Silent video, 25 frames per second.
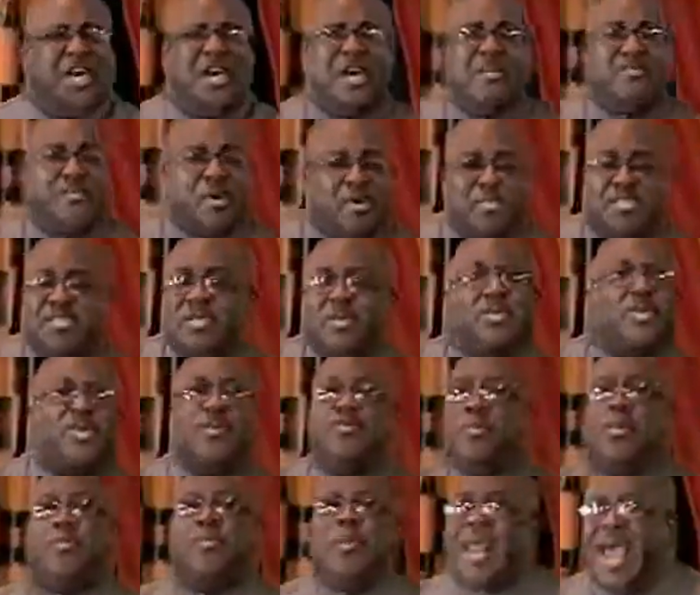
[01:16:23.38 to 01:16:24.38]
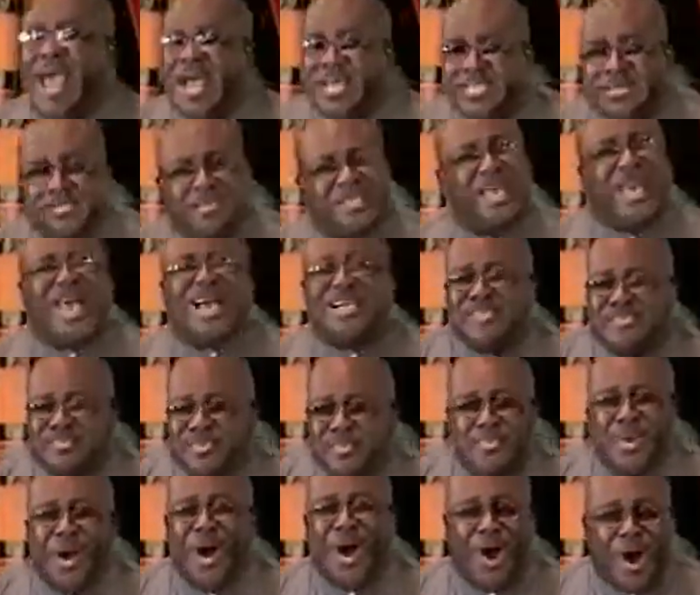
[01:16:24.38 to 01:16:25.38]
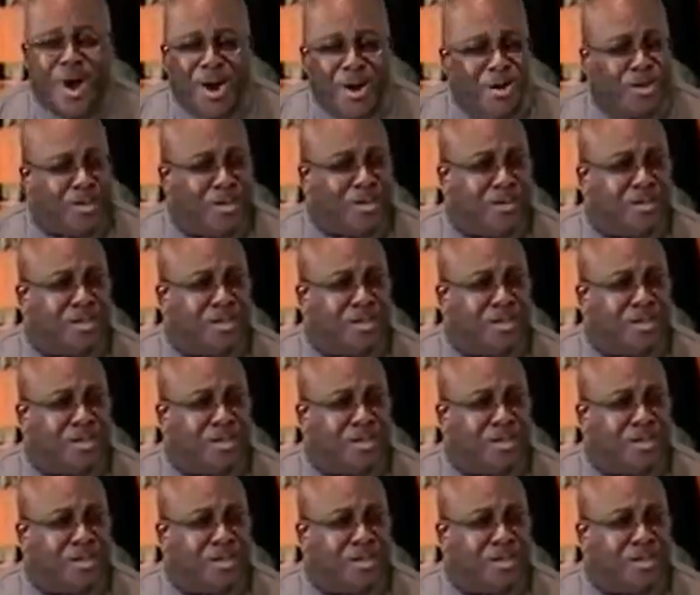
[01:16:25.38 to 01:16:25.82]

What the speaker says: Moses said, when you want me to ask him? He said, ask him tomorrow.